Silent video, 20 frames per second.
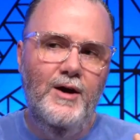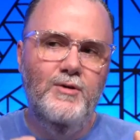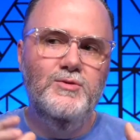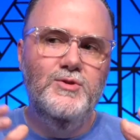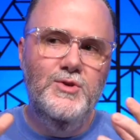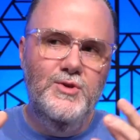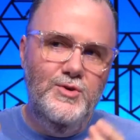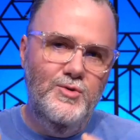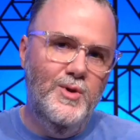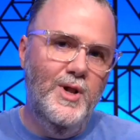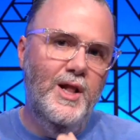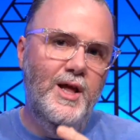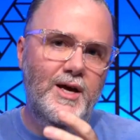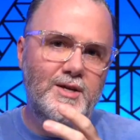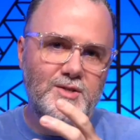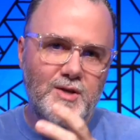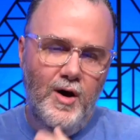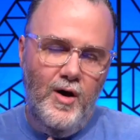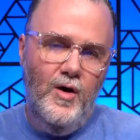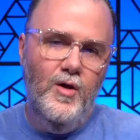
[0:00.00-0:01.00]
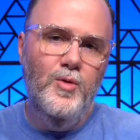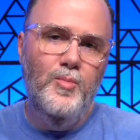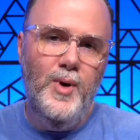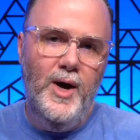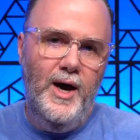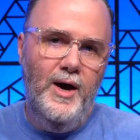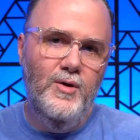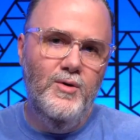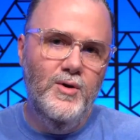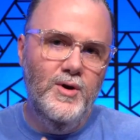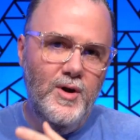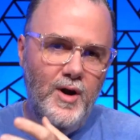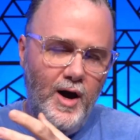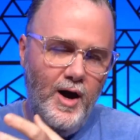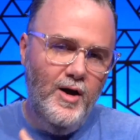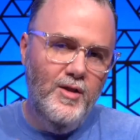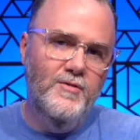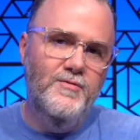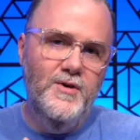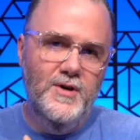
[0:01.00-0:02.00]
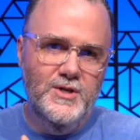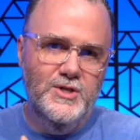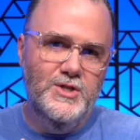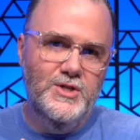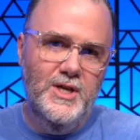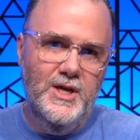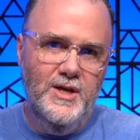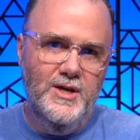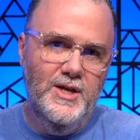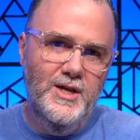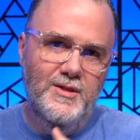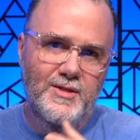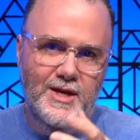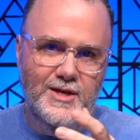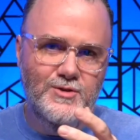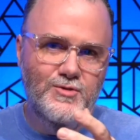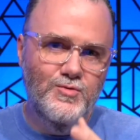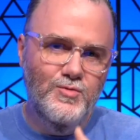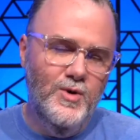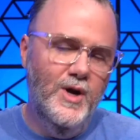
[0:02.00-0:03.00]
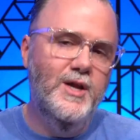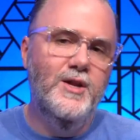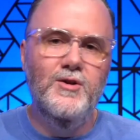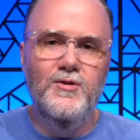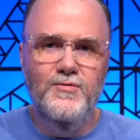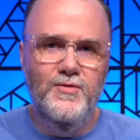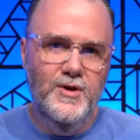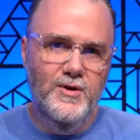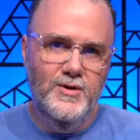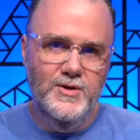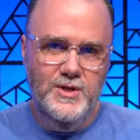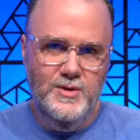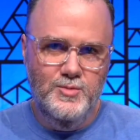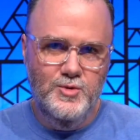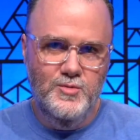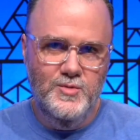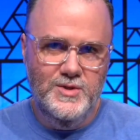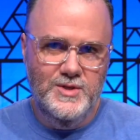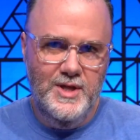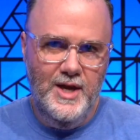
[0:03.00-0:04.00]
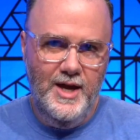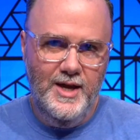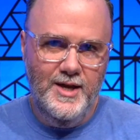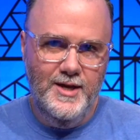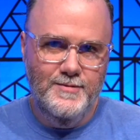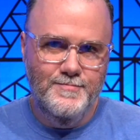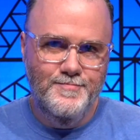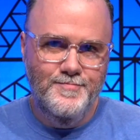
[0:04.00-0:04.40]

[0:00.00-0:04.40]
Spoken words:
to utilize all the power, all the functionality that's right at your fingertips with Snagit.